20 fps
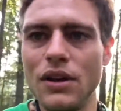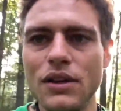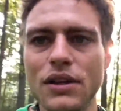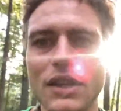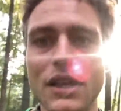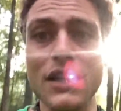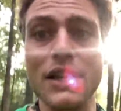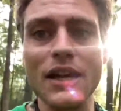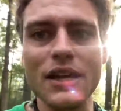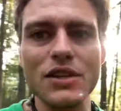
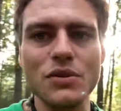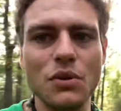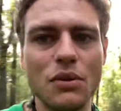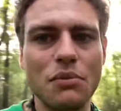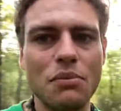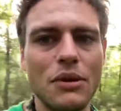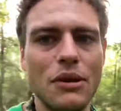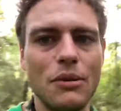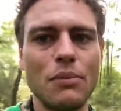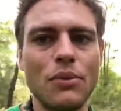connect with
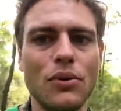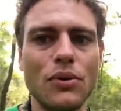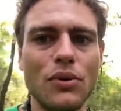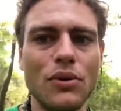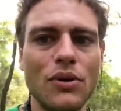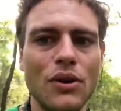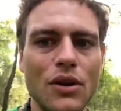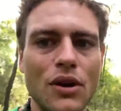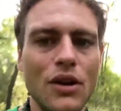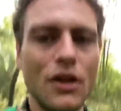people
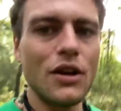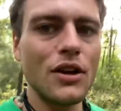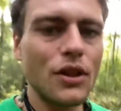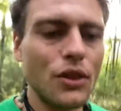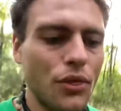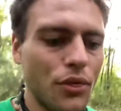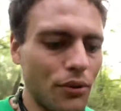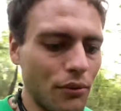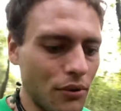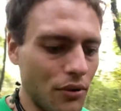
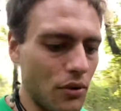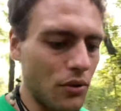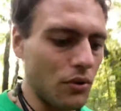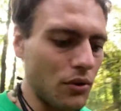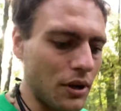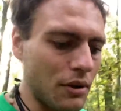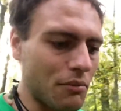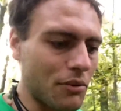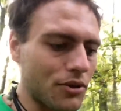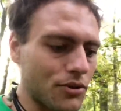through
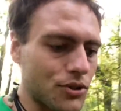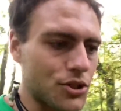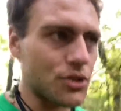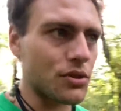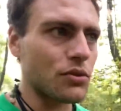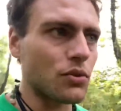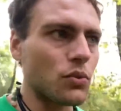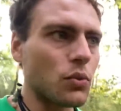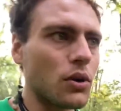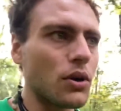
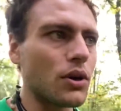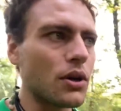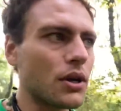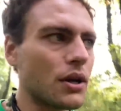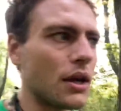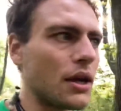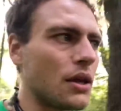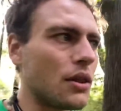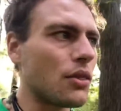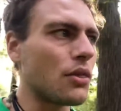emotional work
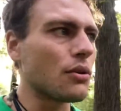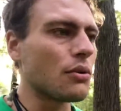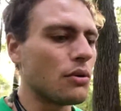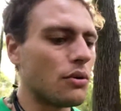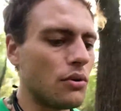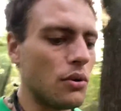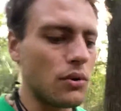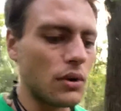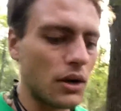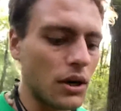and
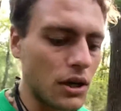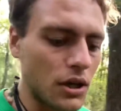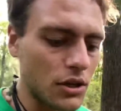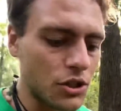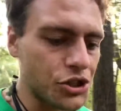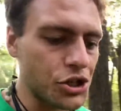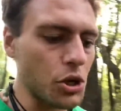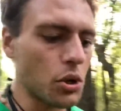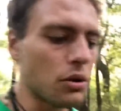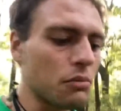through uh,
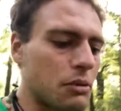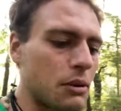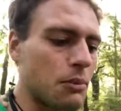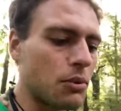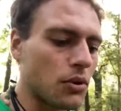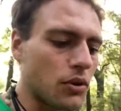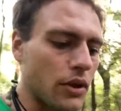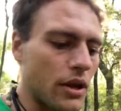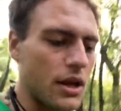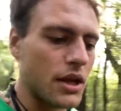showing
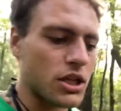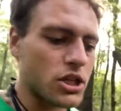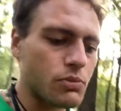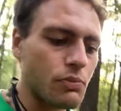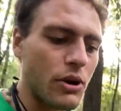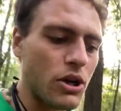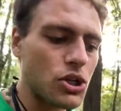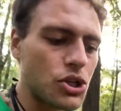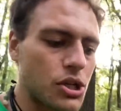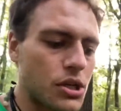people that
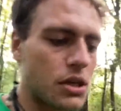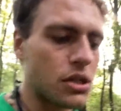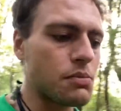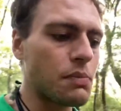expression is